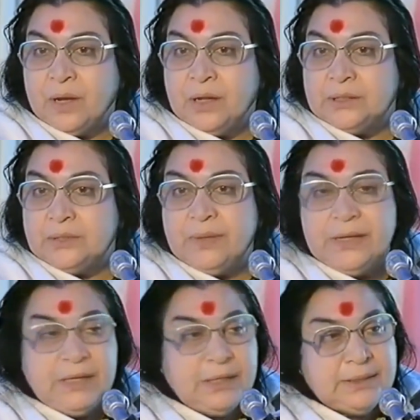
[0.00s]
It's
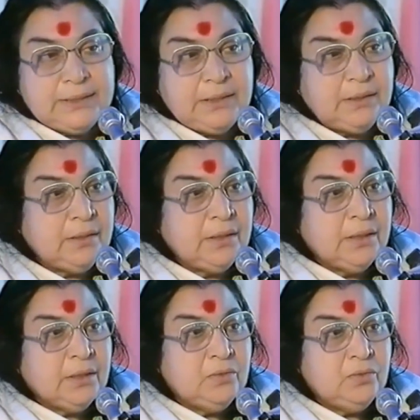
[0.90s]
very easy
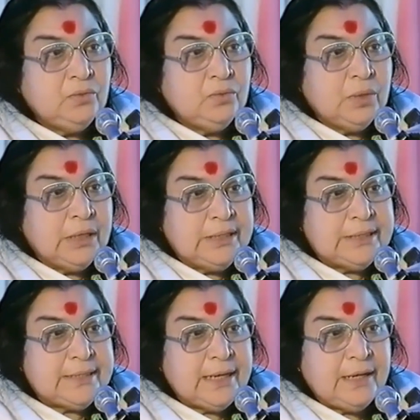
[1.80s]
to
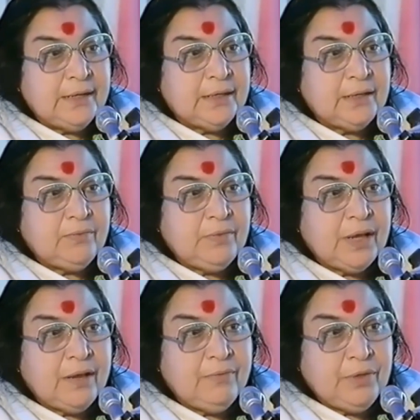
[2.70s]
understand that we
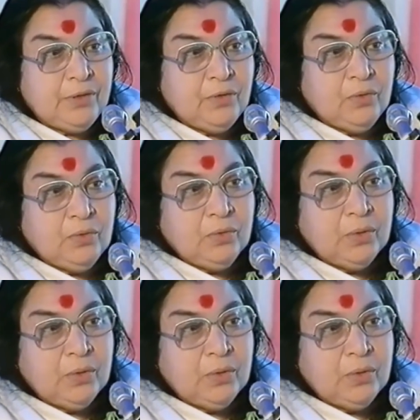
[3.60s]
have ego